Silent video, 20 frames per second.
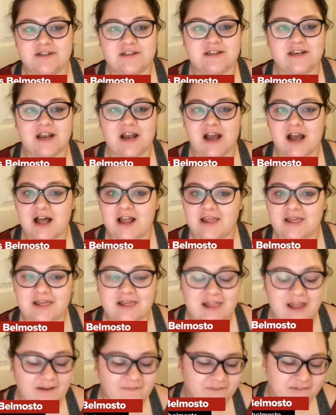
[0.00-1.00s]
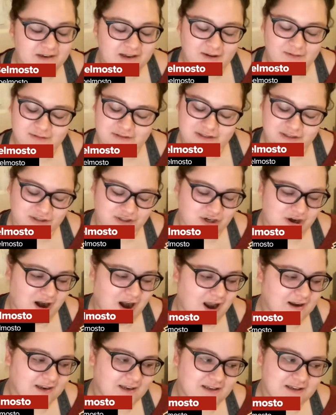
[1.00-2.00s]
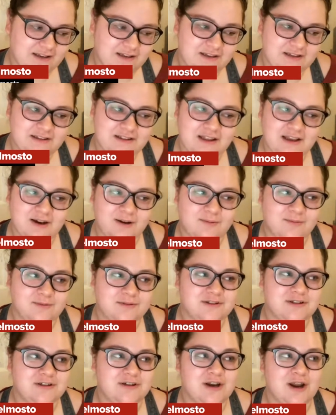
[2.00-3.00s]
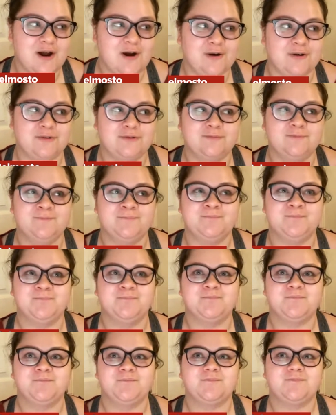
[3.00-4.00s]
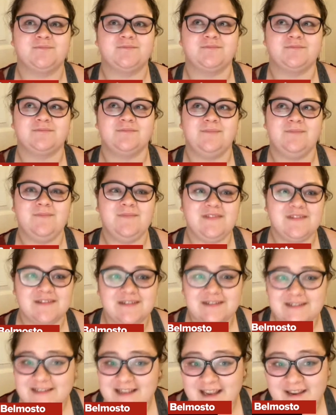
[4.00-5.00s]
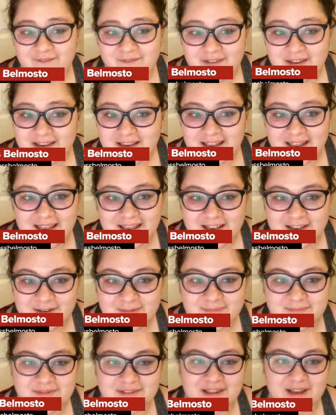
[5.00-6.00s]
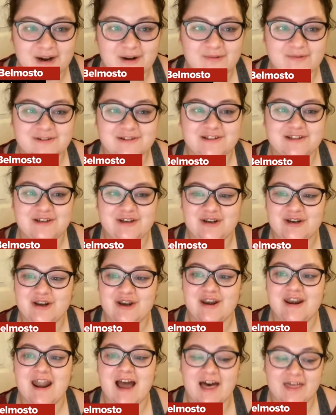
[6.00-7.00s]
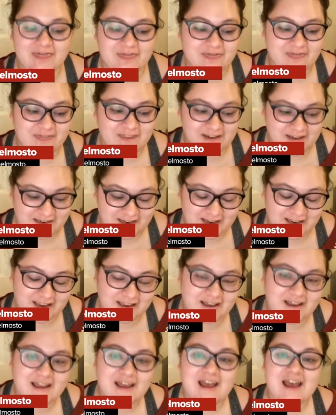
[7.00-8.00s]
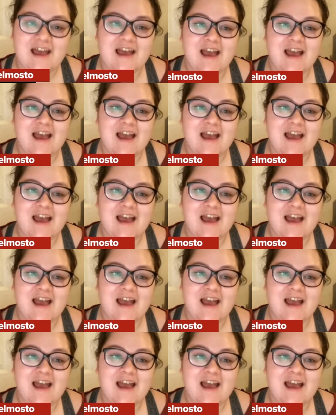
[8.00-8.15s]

just left out to dry. He there was no saving him. There was nothing